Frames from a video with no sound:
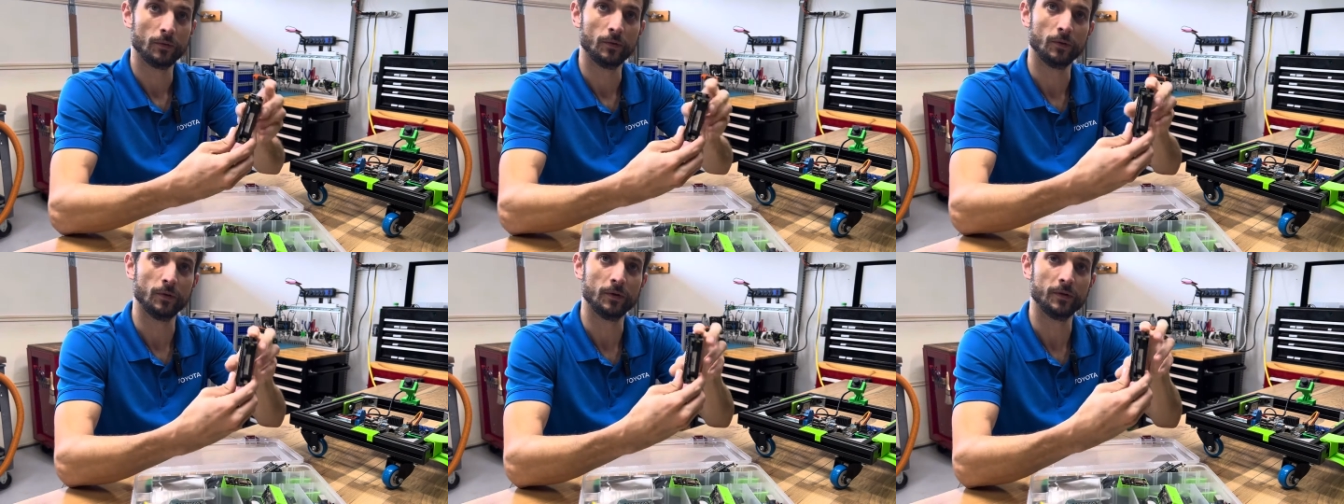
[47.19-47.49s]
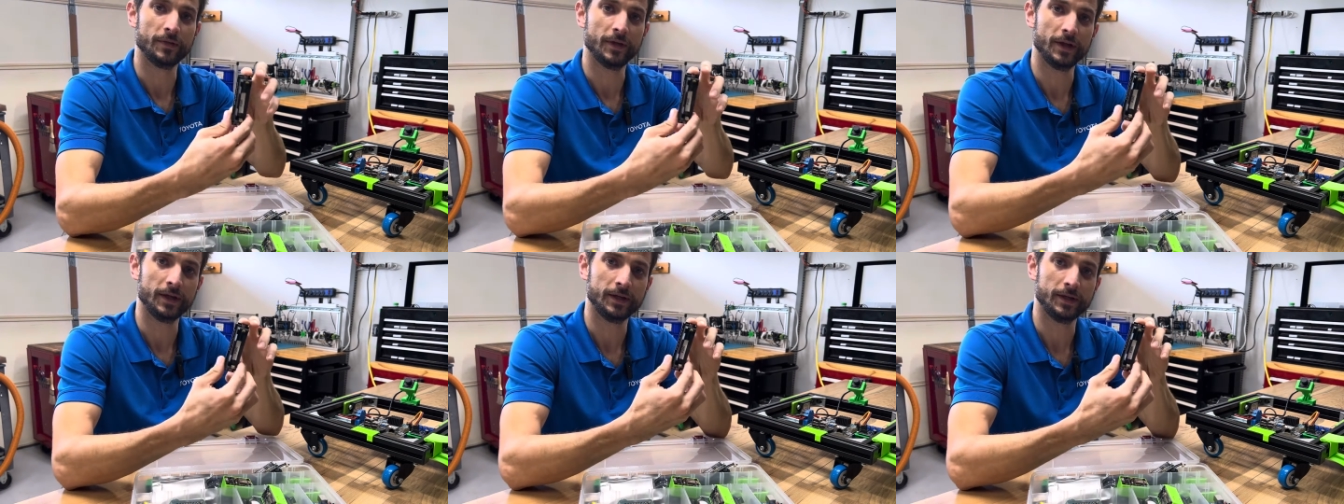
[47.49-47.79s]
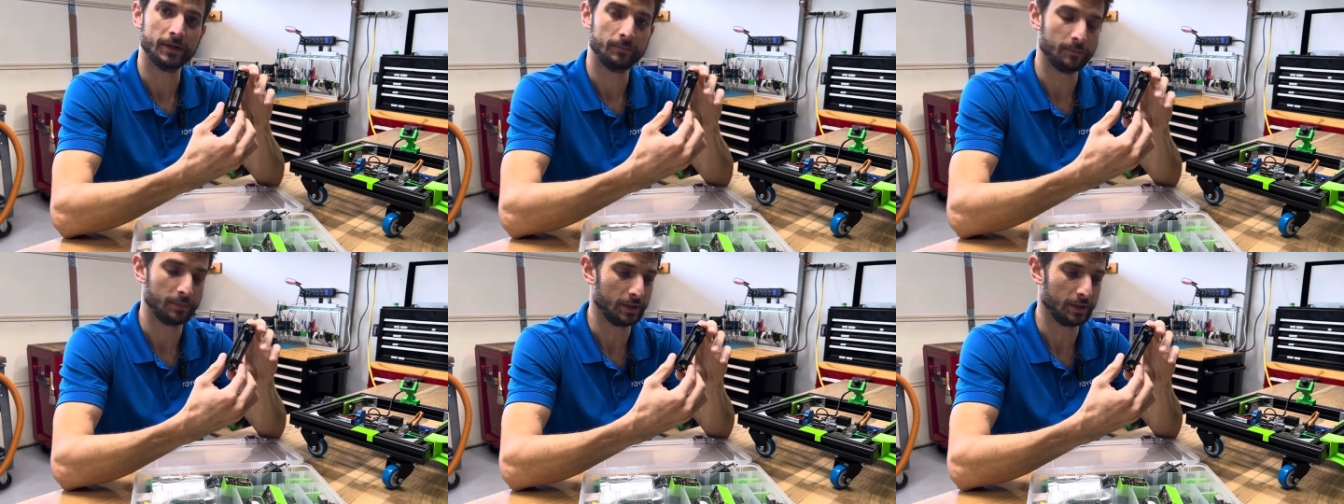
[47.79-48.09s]
or they
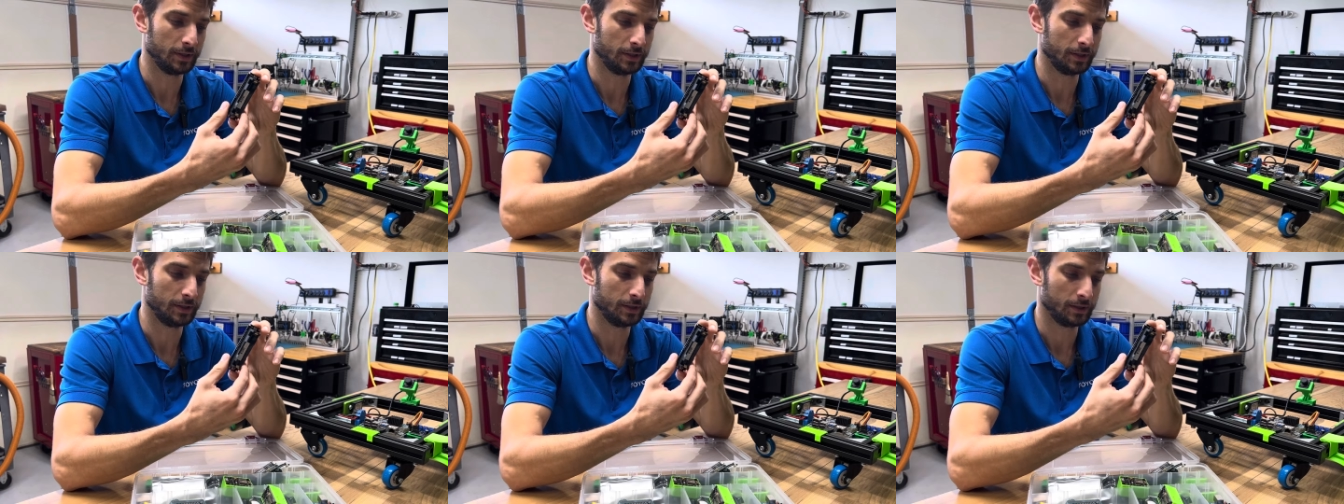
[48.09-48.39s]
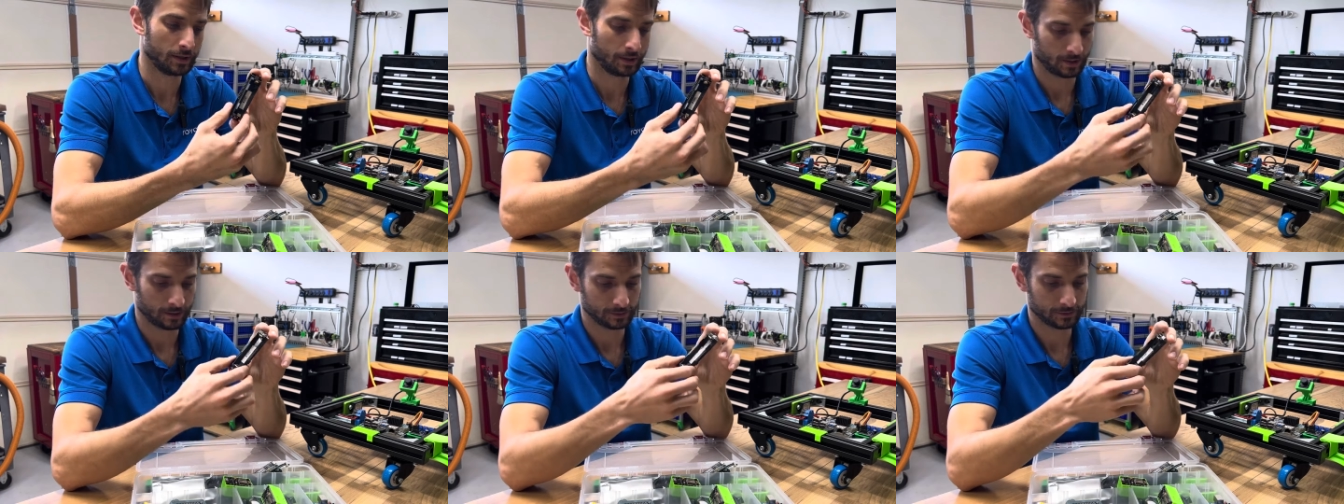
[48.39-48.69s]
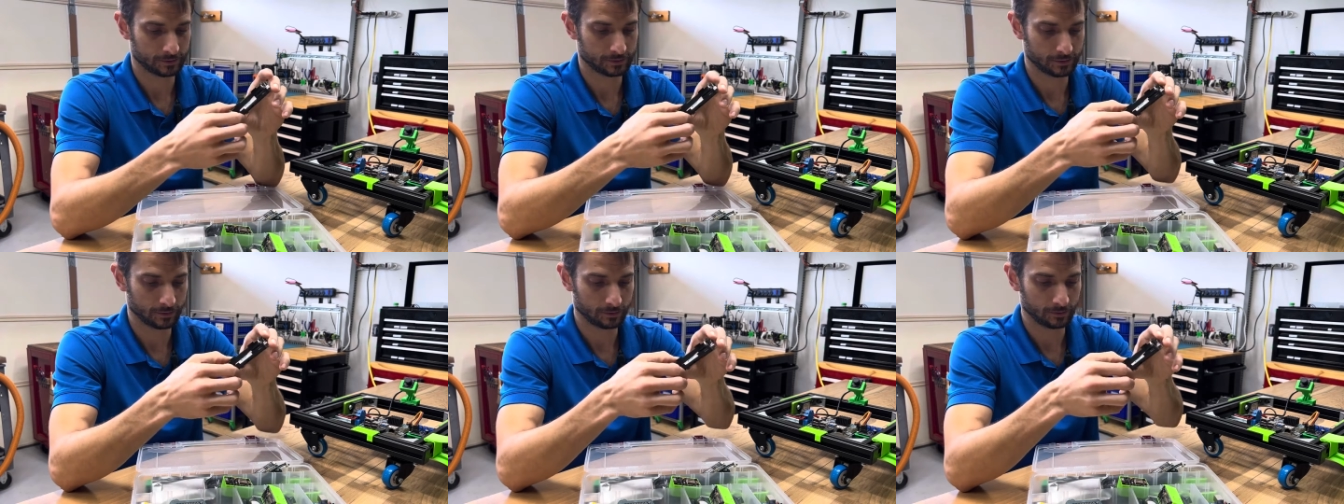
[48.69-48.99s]
can be
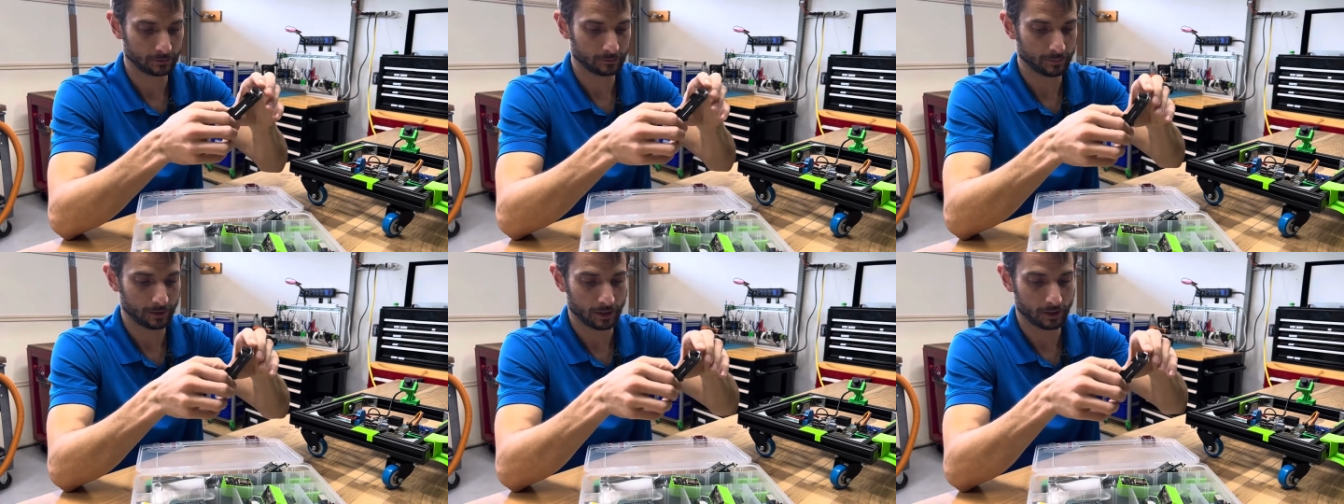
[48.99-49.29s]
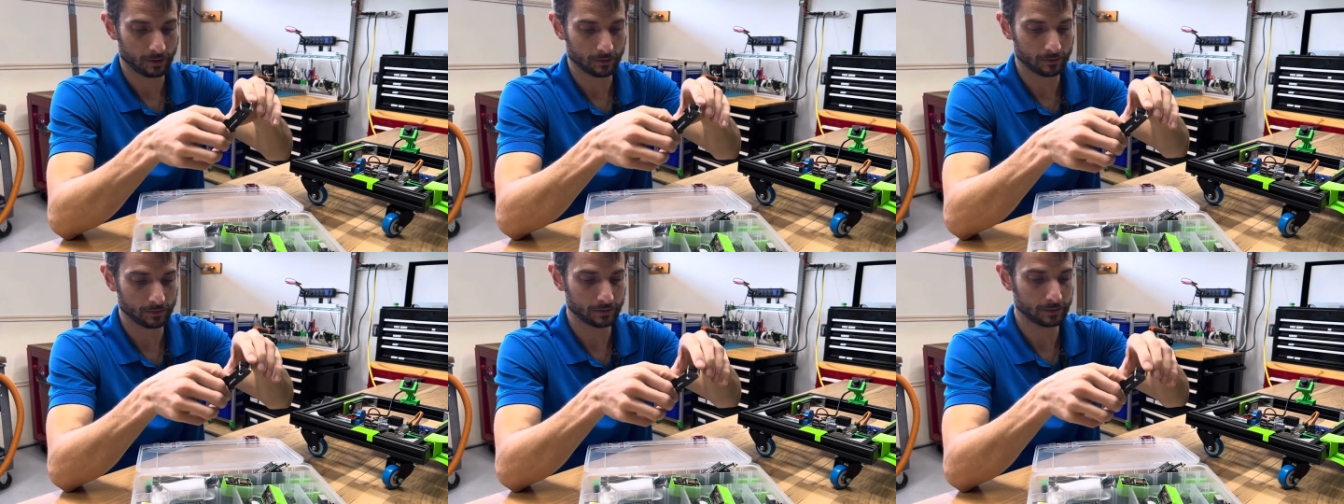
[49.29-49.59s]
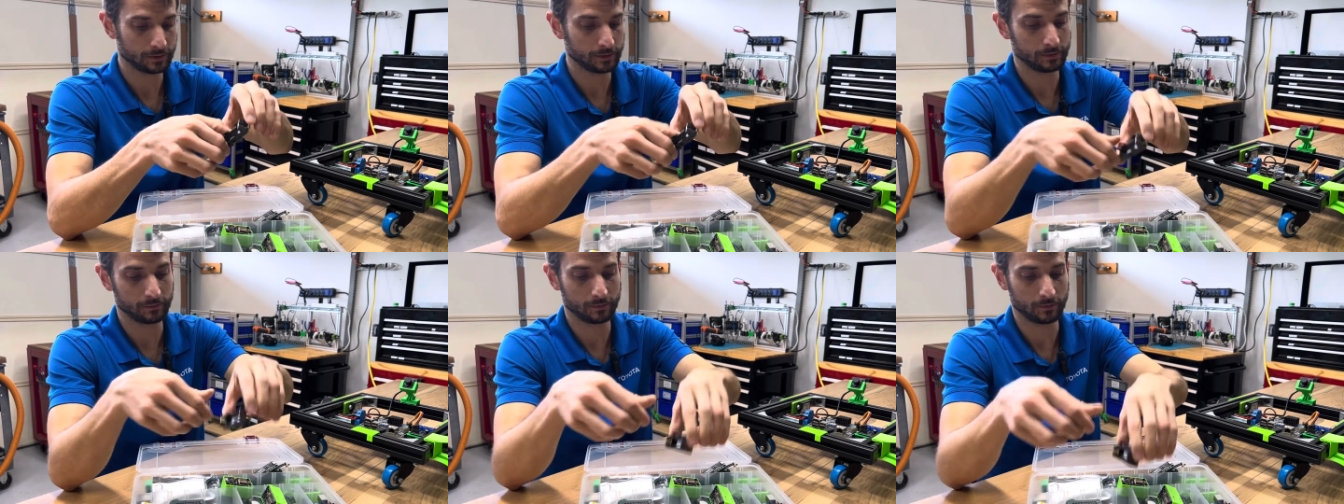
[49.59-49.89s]
solar
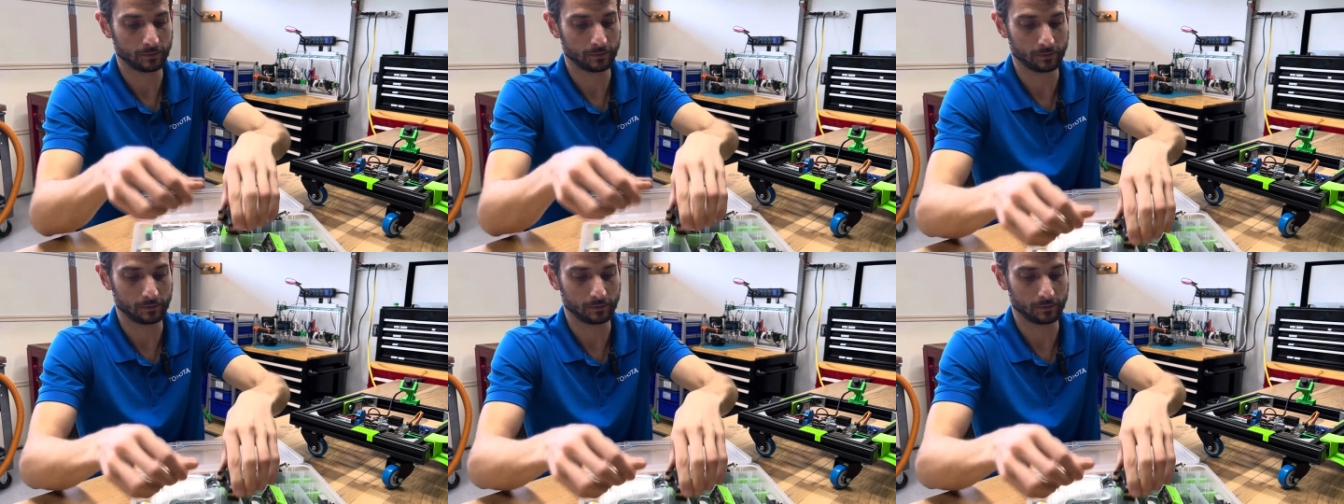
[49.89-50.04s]
powered